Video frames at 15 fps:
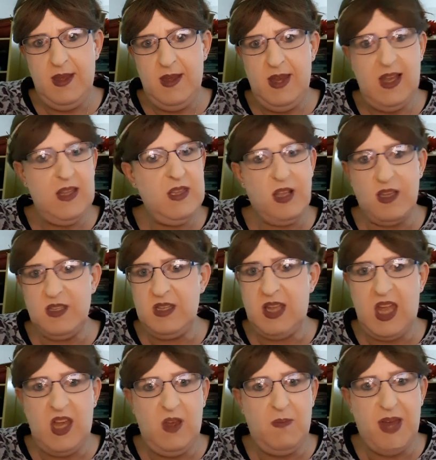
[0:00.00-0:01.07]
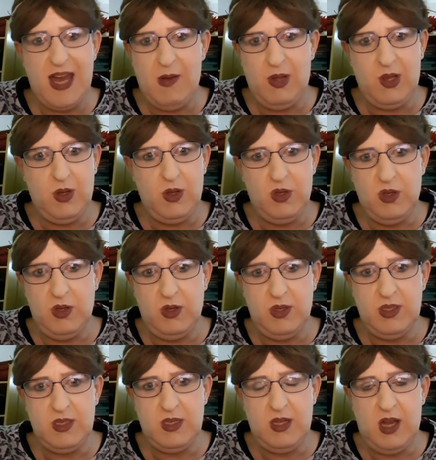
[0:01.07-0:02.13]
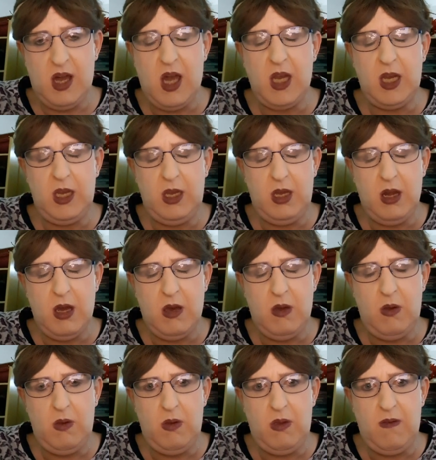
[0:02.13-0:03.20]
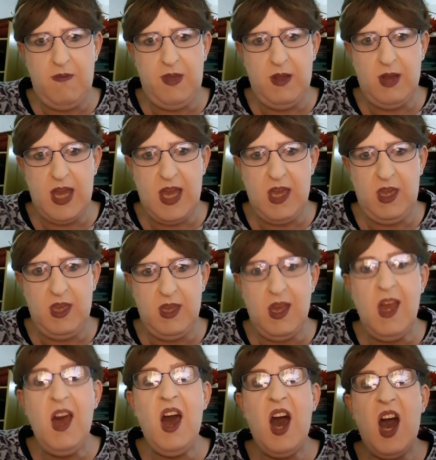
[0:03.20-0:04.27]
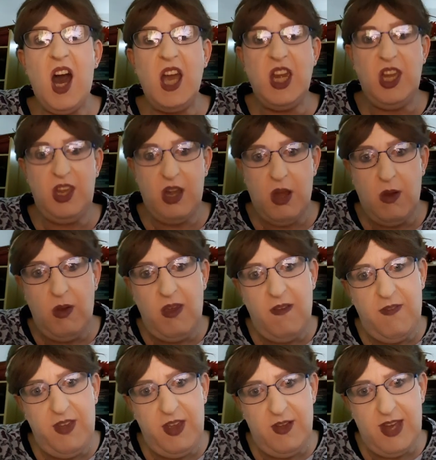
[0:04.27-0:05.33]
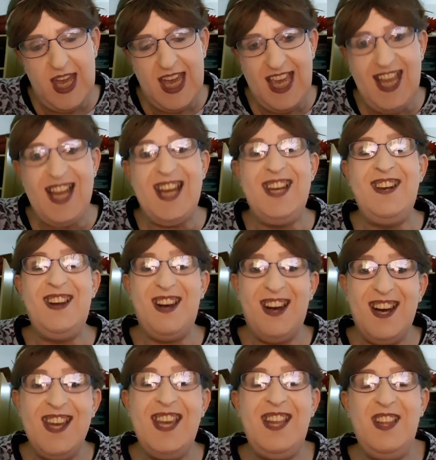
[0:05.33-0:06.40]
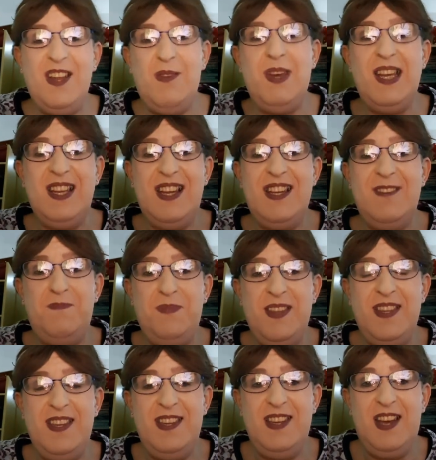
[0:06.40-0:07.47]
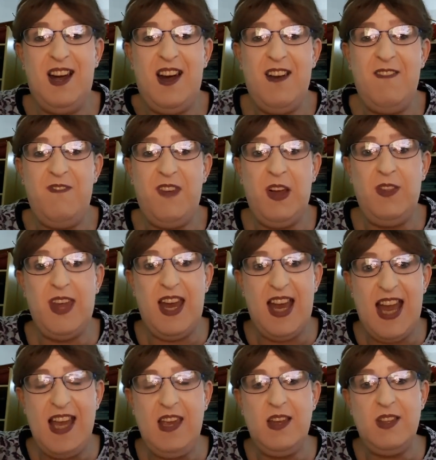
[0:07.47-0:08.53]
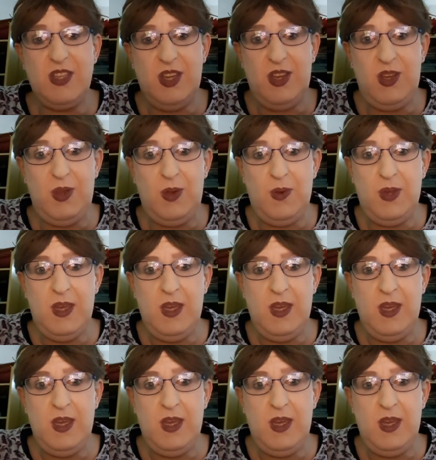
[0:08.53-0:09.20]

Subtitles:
It doesn't help our cause. I know you feel anger. I know you feel hate, and I know it. I felt that anger too.